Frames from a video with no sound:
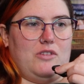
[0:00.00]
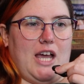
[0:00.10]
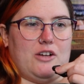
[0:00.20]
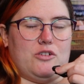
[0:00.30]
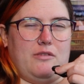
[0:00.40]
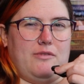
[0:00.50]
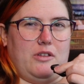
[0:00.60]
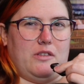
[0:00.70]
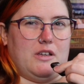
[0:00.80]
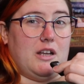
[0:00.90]
actually
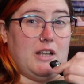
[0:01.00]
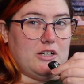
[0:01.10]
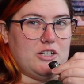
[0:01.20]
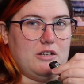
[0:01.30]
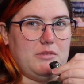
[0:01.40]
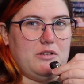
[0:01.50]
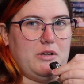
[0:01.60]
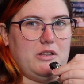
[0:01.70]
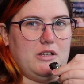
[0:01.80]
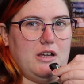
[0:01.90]
feeling the connection
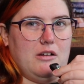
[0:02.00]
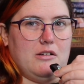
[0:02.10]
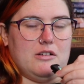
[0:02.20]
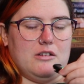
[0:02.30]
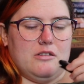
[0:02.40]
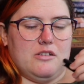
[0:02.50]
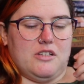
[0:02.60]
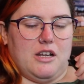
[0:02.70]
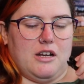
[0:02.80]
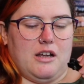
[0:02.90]
between the
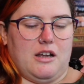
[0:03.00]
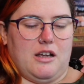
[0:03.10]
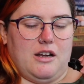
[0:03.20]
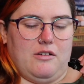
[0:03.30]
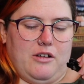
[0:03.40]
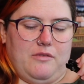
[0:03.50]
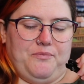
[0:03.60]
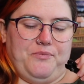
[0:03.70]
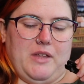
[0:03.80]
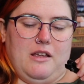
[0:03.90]
characters, and I don't know.